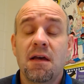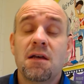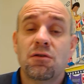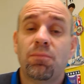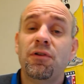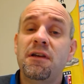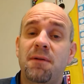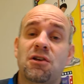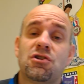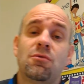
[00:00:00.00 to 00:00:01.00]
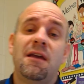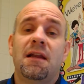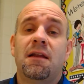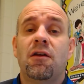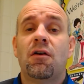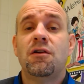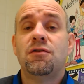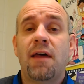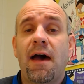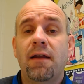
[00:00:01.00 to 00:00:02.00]
so please make sure we get in there and
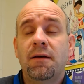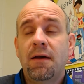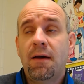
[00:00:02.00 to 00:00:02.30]
do that.